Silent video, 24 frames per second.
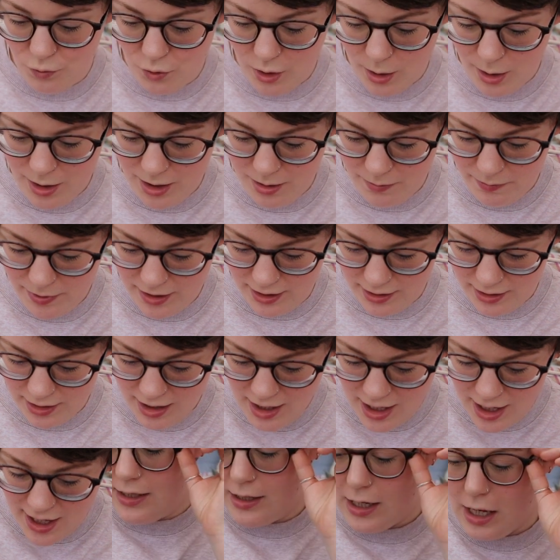really big.
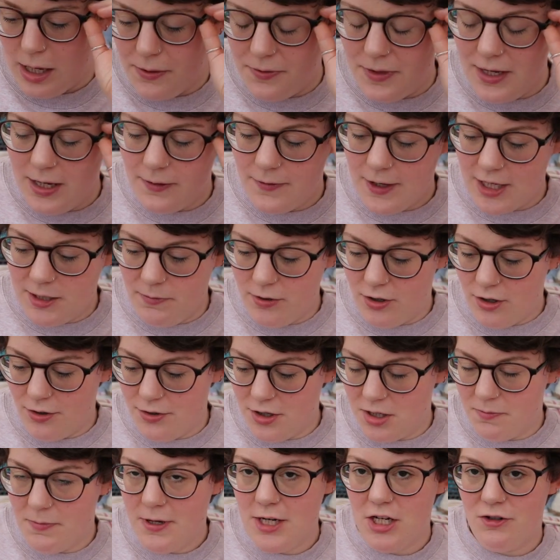I think that's
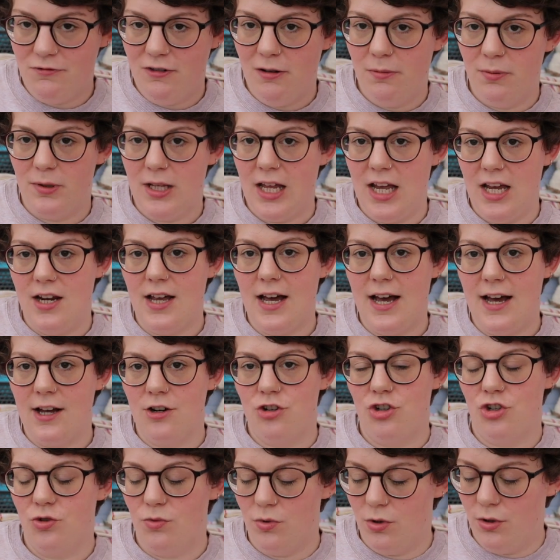because it's meant to replicate an
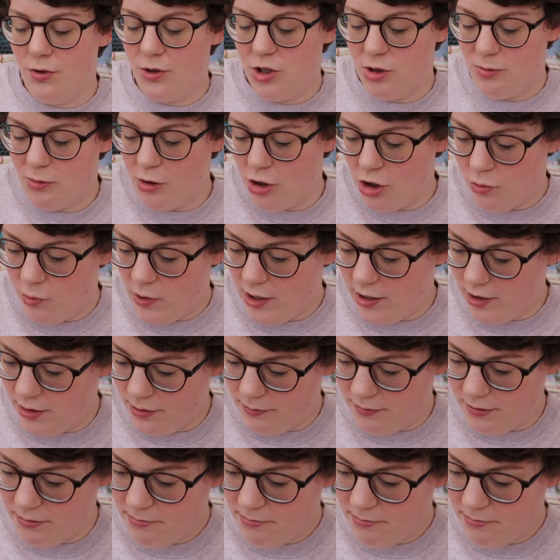actual sperm whale.